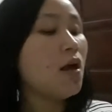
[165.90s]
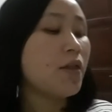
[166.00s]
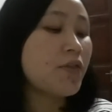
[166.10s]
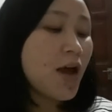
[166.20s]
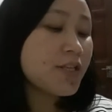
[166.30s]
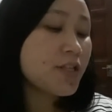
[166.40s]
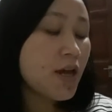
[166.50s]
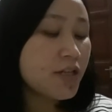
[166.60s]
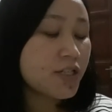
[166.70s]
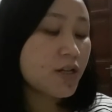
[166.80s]
that
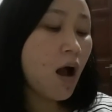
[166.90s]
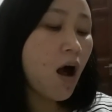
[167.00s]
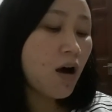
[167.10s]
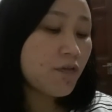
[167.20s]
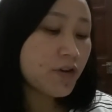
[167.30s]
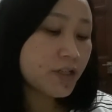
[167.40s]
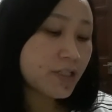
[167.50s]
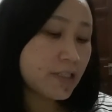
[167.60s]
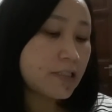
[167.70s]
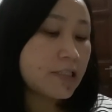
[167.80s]
they
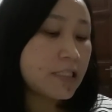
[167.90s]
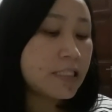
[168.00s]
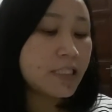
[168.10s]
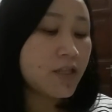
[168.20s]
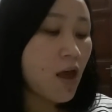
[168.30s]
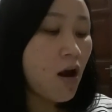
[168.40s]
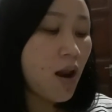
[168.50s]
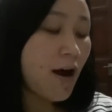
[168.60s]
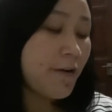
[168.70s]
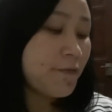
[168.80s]
discovered in their
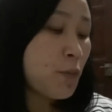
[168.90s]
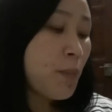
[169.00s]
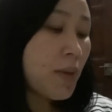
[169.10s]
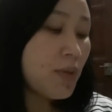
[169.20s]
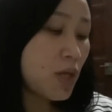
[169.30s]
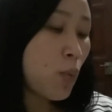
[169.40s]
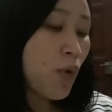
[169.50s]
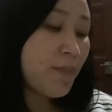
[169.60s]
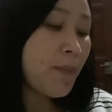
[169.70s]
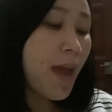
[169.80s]
life, maybe
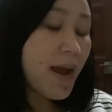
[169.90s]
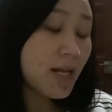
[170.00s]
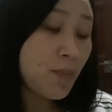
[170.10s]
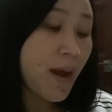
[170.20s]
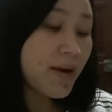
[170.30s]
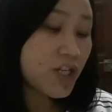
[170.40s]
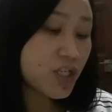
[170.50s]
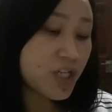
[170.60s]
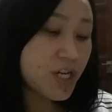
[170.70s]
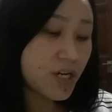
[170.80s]
with
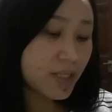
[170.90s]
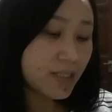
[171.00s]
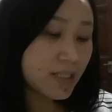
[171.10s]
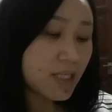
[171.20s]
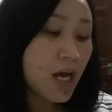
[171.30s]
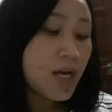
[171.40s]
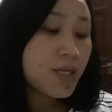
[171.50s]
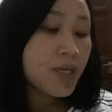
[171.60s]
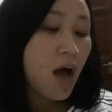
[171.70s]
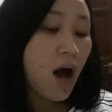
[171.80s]
many years.
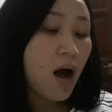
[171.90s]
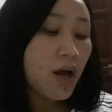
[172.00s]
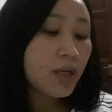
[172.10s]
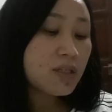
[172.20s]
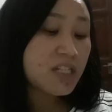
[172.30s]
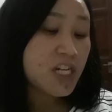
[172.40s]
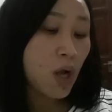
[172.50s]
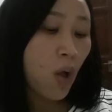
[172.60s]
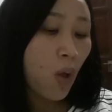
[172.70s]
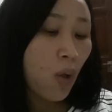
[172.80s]
I could
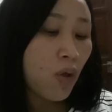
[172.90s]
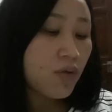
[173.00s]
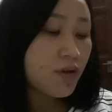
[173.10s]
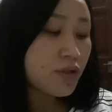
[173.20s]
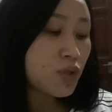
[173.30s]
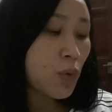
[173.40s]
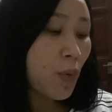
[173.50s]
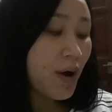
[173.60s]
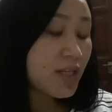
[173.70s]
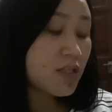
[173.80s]
take all those
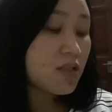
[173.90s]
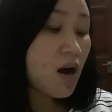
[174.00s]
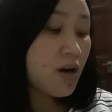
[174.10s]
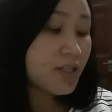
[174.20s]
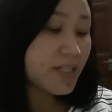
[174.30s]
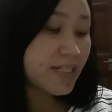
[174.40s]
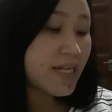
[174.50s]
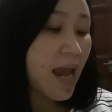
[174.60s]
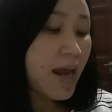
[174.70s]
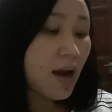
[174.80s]
great
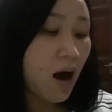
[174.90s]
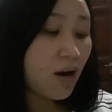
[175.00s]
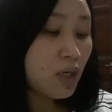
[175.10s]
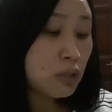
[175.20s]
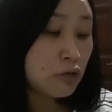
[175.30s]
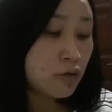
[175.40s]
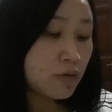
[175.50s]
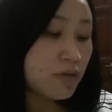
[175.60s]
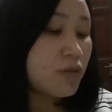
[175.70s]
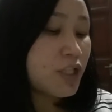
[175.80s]
strategies and I
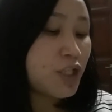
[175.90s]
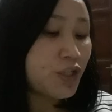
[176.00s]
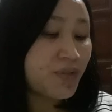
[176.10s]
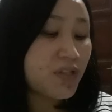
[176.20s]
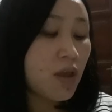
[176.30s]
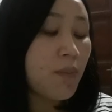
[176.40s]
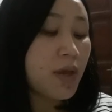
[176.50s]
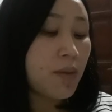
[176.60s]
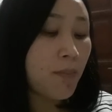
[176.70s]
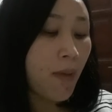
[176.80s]
could use them
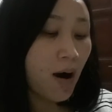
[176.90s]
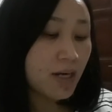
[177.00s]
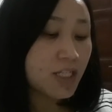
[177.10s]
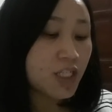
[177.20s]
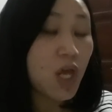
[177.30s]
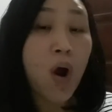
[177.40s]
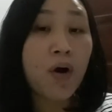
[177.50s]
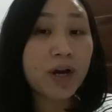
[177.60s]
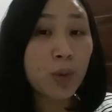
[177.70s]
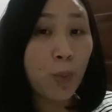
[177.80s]
in months
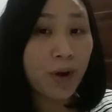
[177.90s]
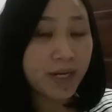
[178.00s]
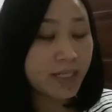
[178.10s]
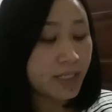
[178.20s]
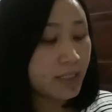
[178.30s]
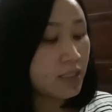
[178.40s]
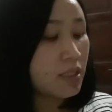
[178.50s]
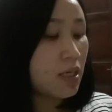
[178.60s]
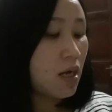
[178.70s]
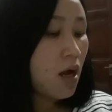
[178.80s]
or in weeks.
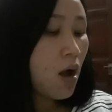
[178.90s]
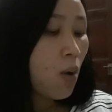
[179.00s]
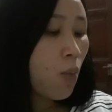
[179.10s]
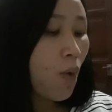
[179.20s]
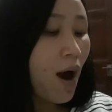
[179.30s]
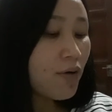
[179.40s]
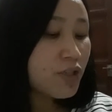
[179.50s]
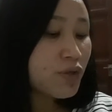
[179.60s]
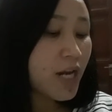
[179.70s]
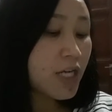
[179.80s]
Well,
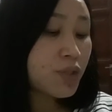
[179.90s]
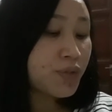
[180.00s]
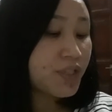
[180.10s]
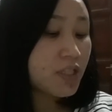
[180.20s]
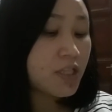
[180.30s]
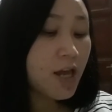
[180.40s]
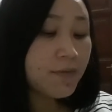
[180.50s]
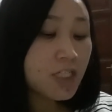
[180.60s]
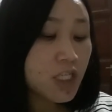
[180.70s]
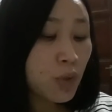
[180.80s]
you can do the
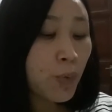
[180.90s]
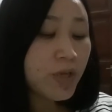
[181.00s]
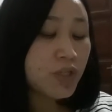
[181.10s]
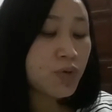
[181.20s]
same thing with